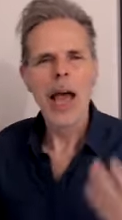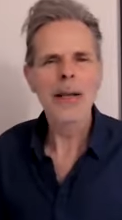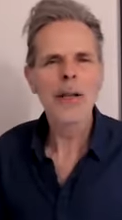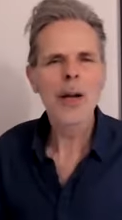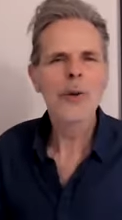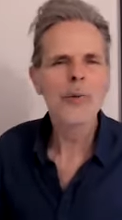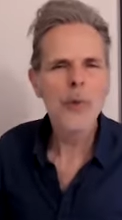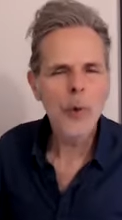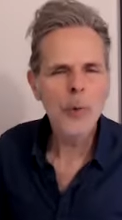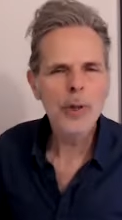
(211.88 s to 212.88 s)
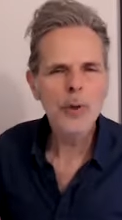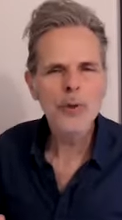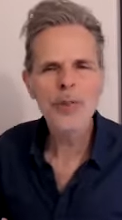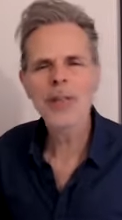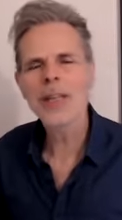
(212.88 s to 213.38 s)
And I look forward to
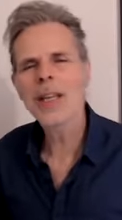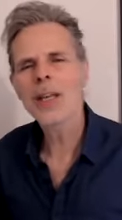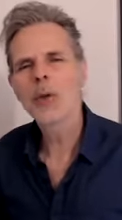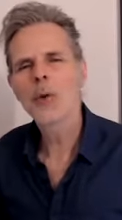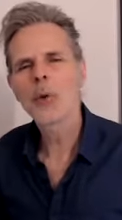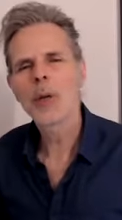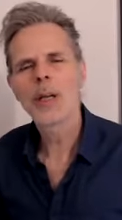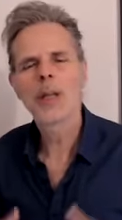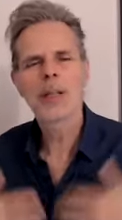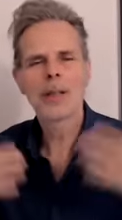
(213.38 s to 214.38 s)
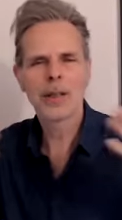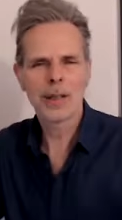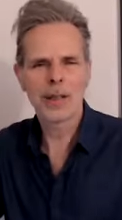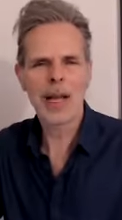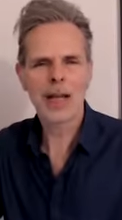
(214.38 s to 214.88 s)
seeing you in the
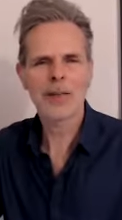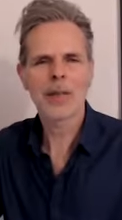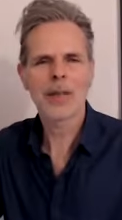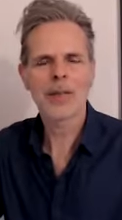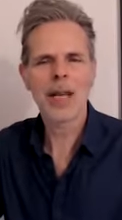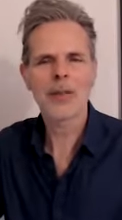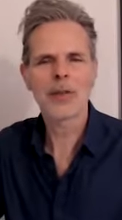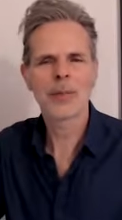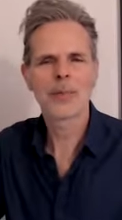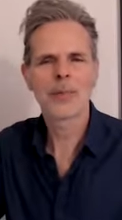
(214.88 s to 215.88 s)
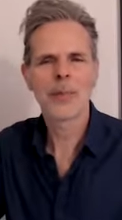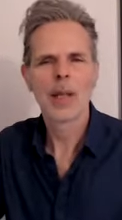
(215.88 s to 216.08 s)
next session.